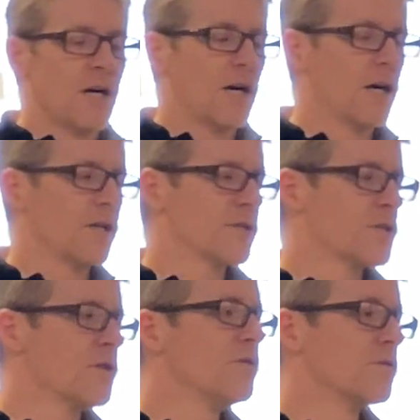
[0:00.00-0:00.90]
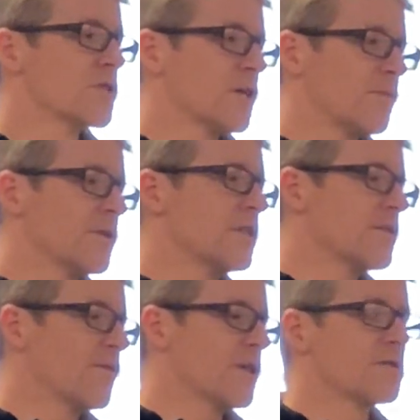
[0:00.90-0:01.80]
Uh, two, some of these
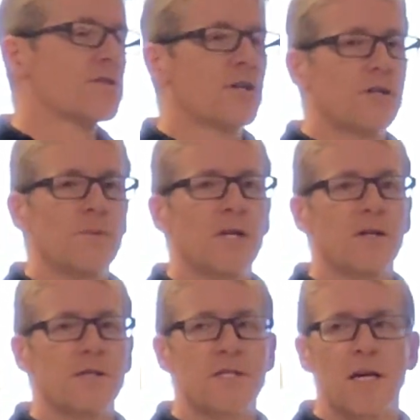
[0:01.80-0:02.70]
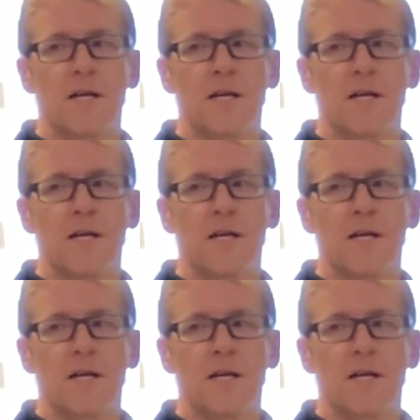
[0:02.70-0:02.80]
invasives are gonna be here to stay.